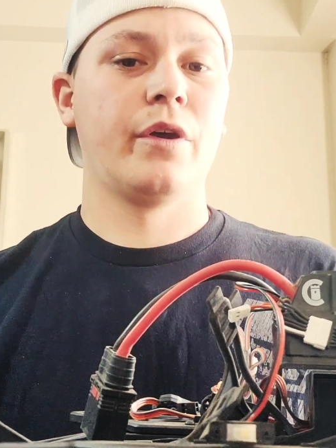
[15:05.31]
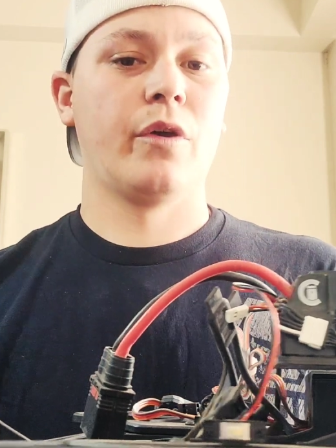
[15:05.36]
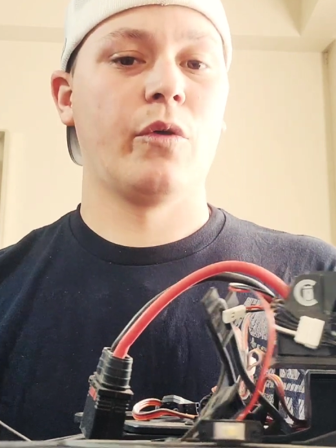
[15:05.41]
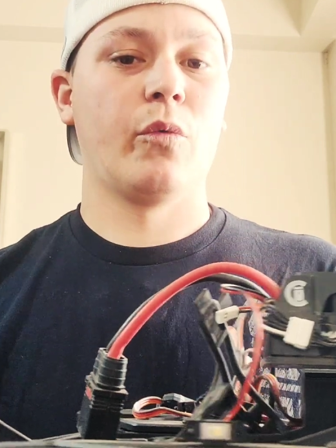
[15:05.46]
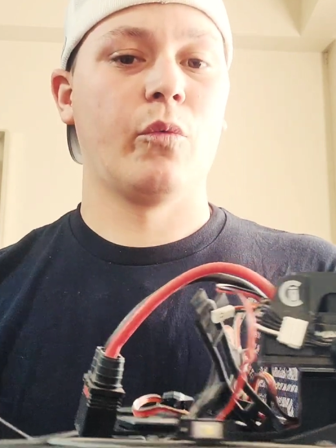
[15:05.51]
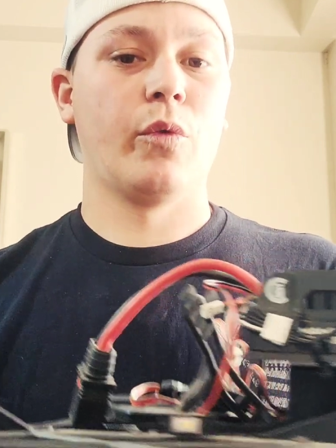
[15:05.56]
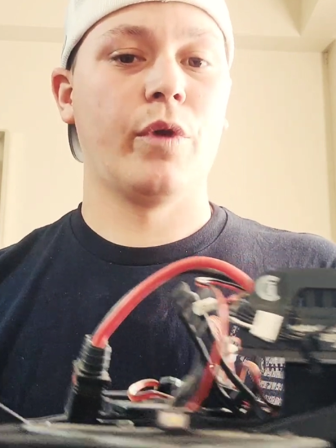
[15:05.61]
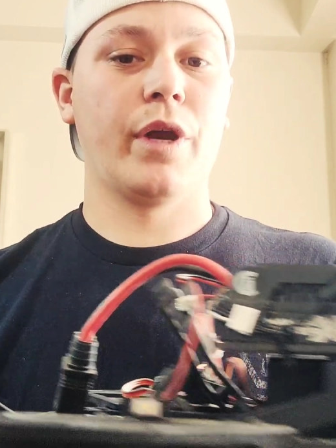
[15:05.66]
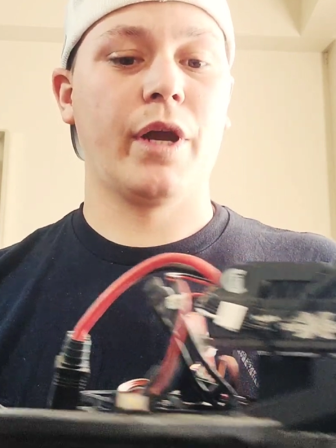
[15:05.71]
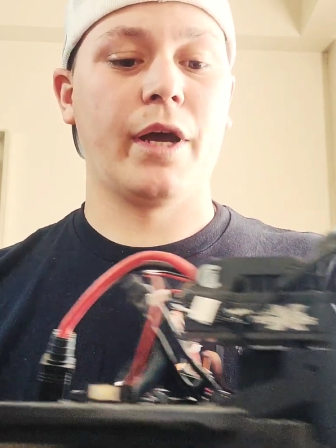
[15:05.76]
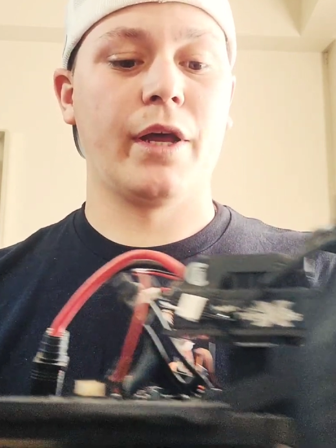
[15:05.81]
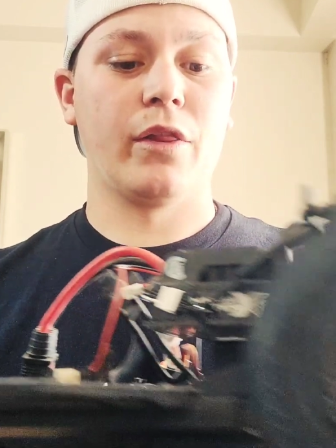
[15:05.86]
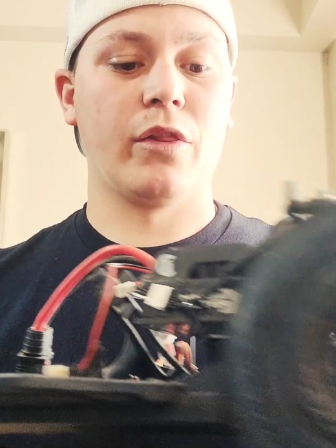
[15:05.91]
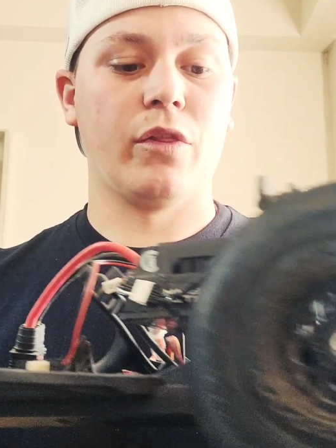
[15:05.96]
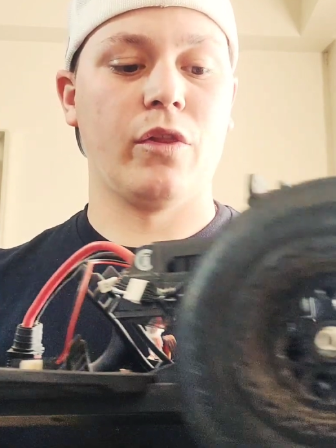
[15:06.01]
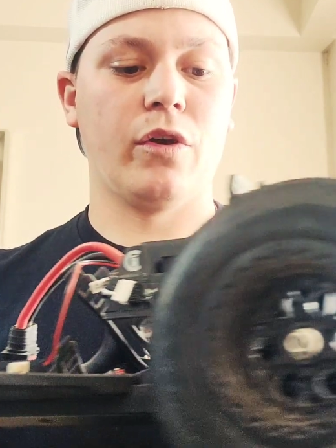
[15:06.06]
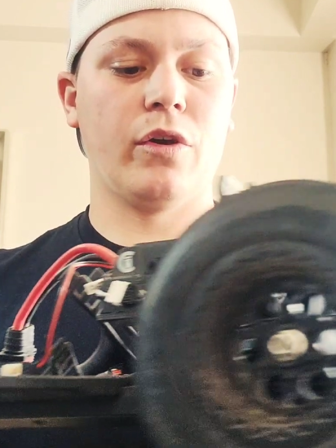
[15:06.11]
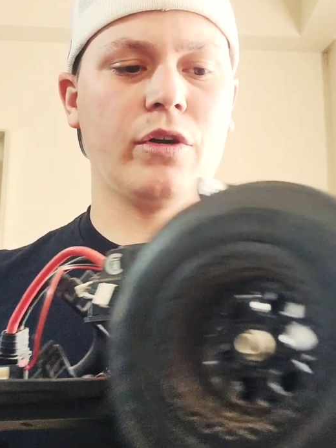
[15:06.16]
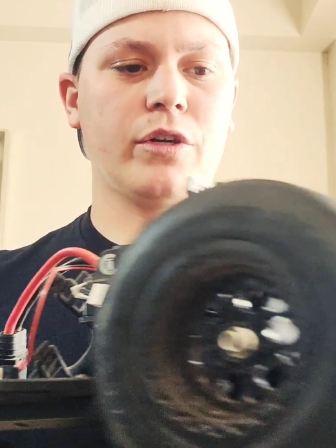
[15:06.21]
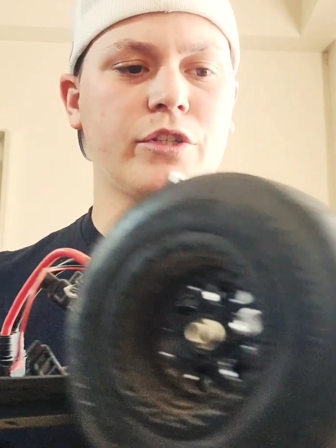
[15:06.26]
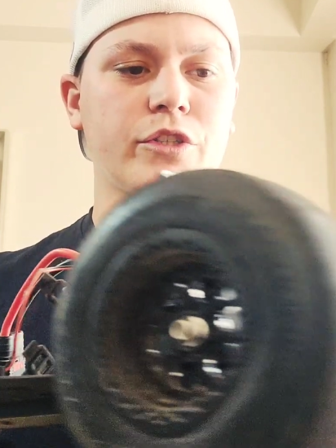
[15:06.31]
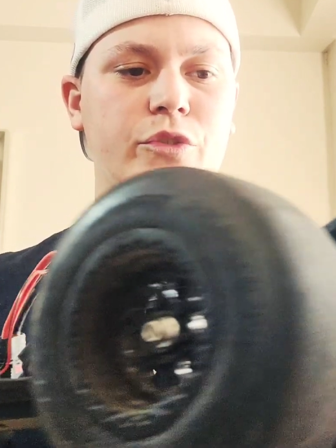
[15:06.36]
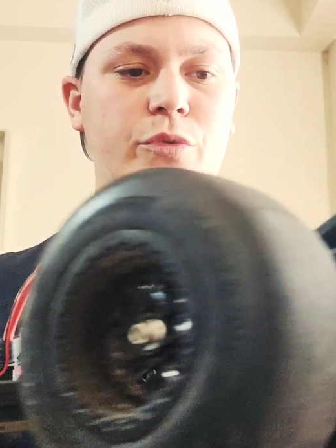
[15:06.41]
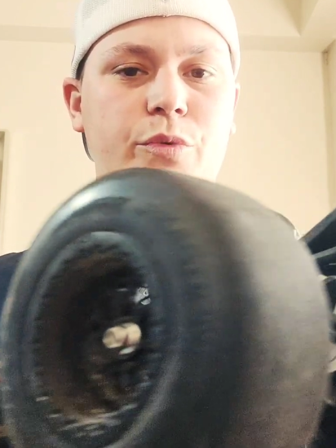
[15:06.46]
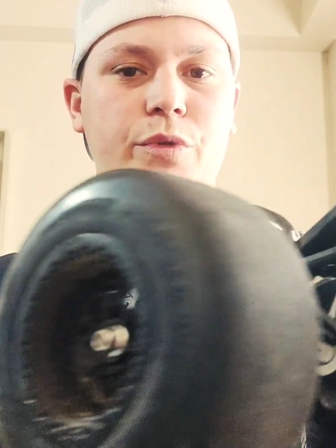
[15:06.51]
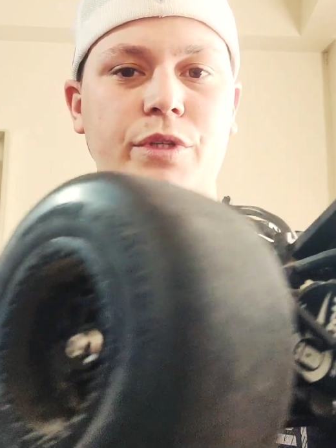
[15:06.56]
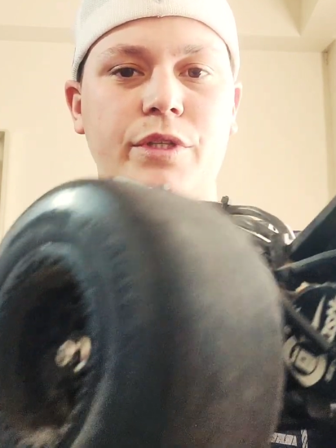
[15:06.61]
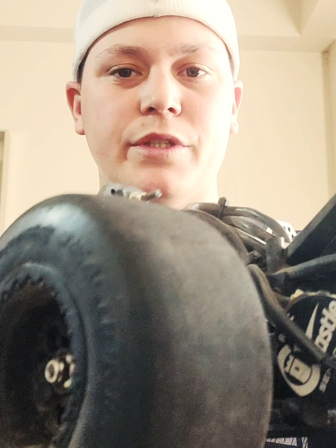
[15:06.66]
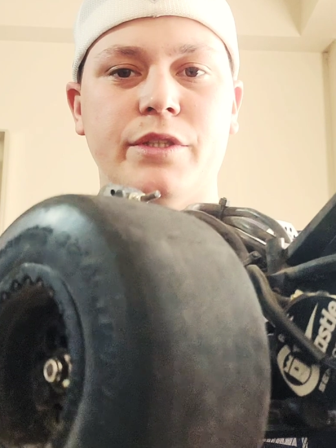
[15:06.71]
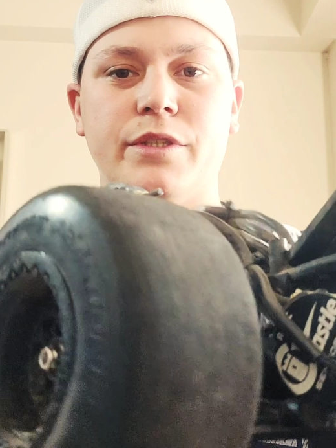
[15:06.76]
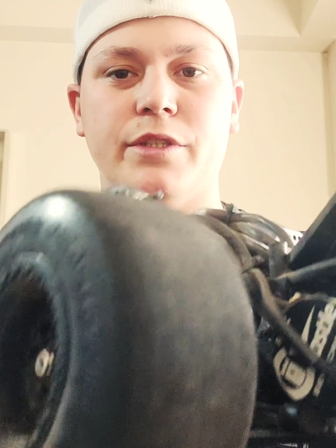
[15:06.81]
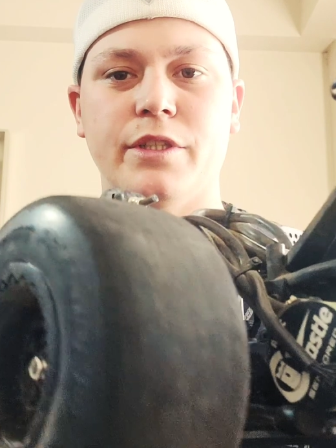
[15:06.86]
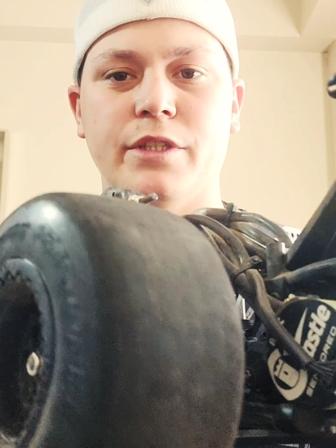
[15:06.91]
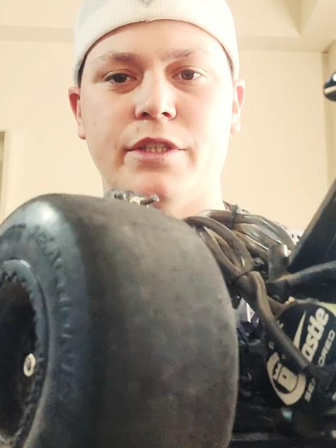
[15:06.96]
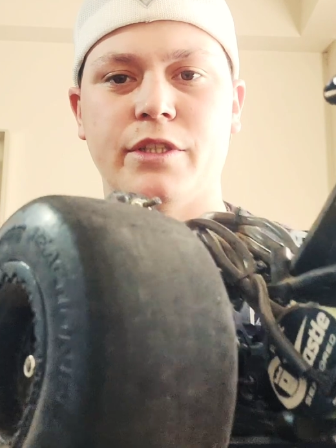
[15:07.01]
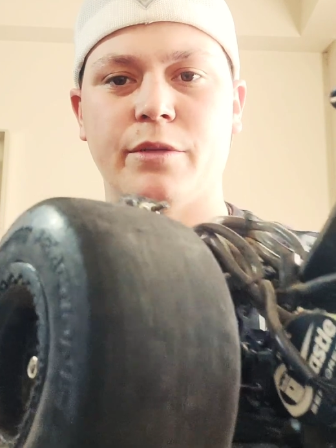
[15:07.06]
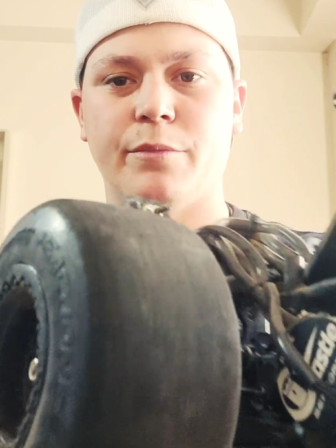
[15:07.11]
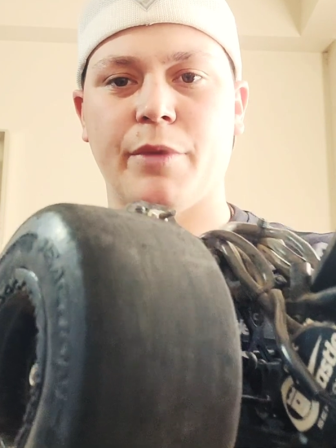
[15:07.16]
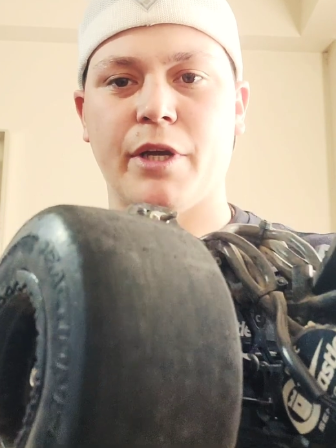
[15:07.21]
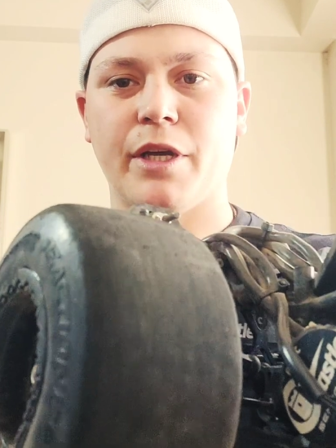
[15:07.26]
when I launch with this system,